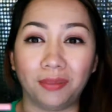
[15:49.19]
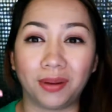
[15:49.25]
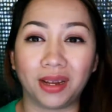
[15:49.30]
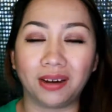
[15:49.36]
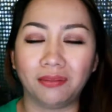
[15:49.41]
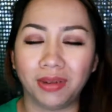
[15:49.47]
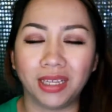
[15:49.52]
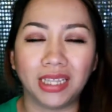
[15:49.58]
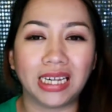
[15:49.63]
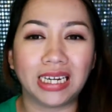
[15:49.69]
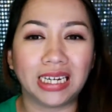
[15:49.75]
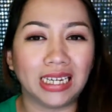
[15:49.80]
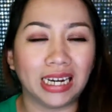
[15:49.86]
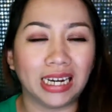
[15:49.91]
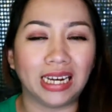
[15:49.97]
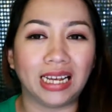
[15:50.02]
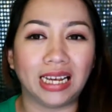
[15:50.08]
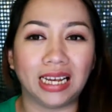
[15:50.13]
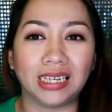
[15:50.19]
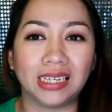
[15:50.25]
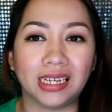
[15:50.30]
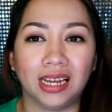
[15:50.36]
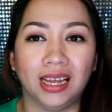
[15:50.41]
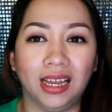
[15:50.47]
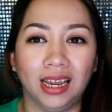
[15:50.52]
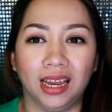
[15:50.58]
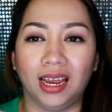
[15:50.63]
Parang may narinig kang
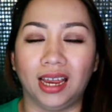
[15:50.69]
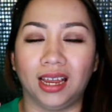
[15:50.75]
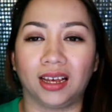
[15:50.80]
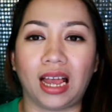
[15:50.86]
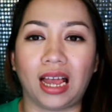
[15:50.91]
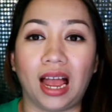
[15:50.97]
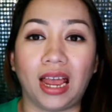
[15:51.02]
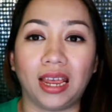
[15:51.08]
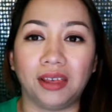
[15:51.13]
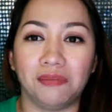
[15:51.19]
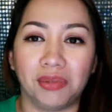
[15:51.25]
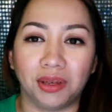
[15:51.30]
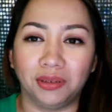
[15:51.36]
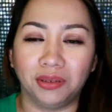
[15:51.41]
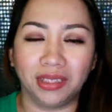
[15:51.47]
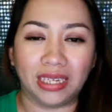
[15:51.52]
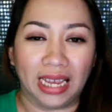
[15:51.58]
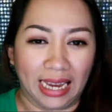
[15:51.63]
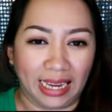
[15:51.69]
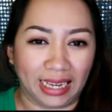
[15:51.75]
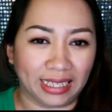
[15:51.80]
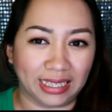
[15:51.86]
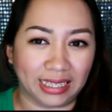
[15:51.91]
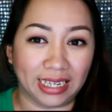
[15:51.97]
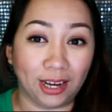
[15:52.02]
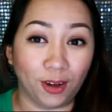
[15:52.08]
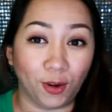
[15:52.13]
kakaiba dun
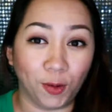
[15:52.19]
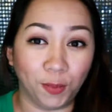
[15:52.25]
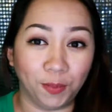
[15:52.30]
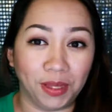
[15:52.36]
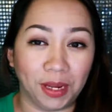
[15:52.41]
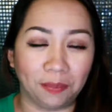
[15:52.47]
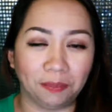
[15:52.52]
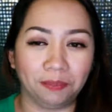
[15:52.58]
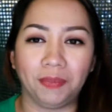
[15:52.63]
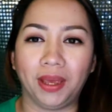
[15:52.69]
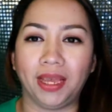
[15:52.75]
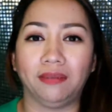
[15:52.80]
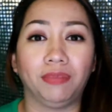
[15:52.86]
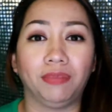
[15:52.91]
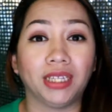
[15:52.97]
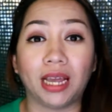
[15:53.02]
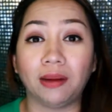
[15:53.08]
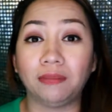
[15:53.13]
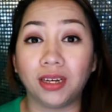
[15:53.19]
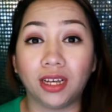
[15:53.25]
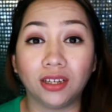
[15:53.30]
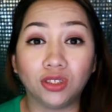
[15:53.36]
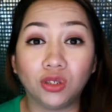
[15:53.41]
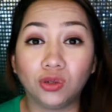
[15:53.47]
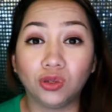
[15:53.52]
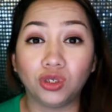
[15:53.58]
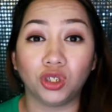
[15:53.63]
sa loob ng pen, but I'm not
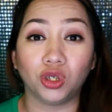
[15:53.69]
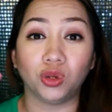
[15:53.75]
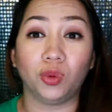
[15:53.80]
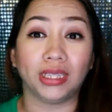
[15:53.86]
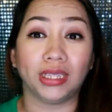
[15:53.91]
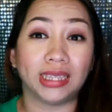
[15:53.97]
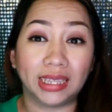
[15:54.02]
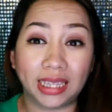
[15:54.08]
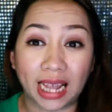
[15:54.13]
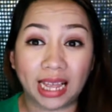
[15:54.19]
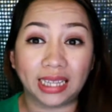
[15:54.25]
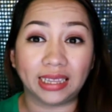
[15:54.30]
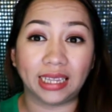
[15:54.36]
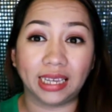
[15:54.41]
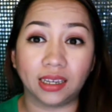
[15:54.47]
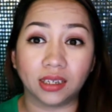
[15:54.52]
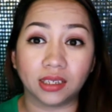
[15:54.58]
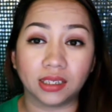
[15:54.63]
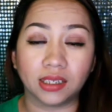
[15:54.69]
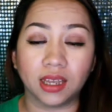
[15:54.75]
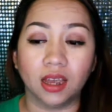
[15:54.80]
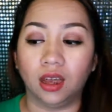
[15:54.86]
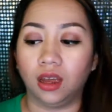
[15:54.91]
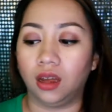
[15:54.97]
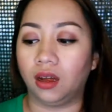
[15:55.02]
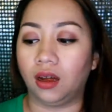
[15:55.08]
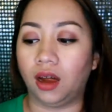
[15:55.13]
so sure what that is.
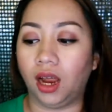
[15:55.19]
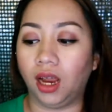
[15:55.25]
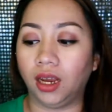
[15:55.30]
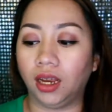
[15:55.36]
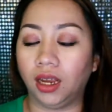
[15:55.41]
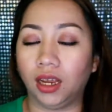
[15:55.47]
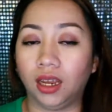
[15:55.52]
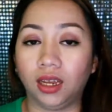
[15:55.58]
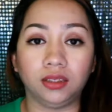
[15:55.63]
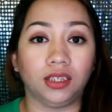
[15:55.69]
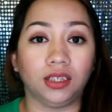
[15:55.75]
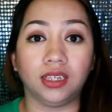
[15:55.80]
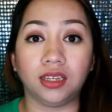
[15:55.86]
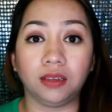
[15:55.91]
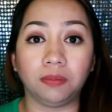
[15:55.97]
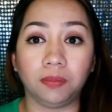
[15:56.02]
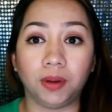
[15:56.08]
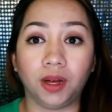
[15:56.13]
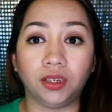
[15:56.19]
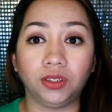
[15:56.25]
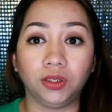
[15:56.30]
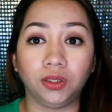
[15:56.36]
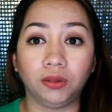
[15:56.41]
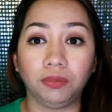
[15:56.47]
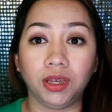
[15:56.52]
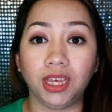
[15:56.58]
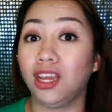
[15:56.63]
Does it
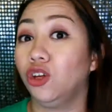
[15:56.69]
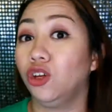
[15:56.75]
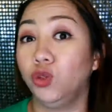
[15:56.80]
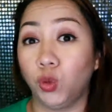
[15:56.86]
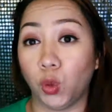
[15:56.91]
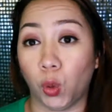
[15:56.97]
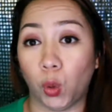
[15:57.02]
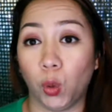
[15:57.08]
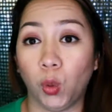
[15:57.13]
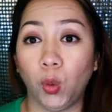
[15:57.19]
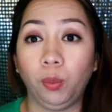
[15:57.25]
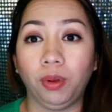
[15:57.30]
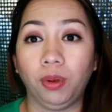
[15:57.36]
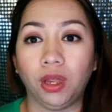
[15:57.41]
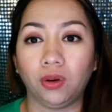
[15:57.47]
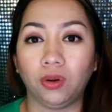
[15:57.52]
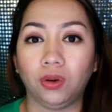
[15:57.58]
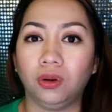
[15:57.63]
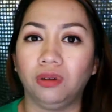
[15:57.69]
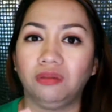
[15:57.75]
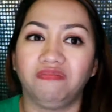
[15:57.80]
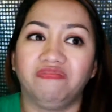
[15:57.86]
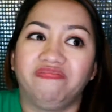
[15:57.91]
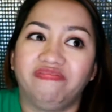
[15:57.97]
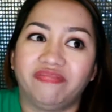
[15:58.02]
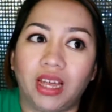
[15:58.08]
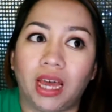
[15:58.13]
bother me? No, pero
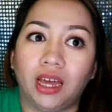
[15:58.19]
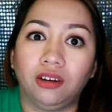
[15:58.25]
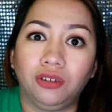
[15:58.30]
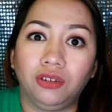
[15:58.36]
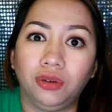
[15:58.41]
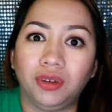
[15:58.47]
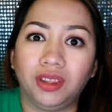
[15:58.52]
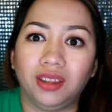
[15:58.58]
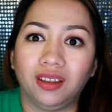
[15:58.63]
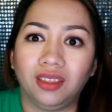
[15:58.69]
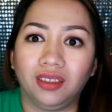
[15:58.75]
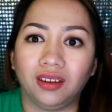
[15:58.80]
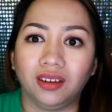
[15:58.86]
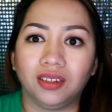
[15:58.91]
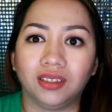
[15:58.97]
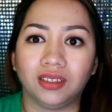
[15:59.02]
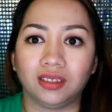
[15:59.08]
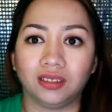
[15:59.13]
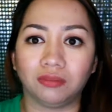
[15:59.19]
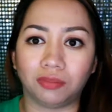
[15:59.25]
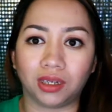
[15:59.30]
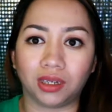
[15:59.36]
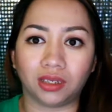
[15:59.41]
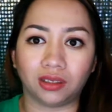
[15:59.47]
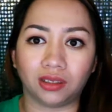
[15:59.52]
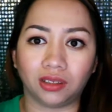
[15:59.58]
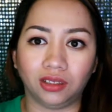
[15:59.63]
I don't know with others,
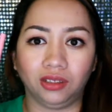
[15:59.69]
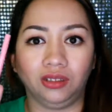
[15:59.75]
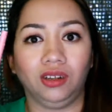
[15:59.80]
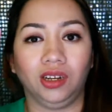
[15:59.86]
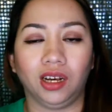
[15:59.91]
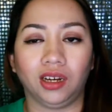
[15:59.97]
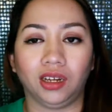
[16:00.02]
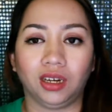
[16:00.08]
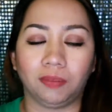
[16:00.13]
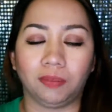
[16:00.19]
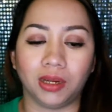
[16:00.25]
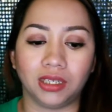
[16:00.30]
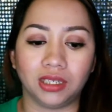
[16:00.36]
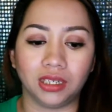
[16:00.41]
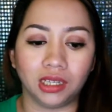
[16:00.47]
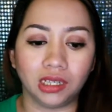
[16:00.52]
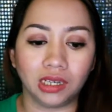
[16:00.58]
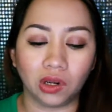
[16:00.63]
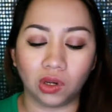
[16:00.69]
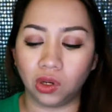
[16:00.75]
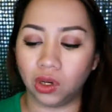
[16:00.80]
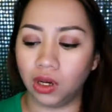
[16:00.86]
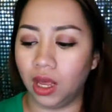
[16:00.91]
but yun lang yung napansin ko.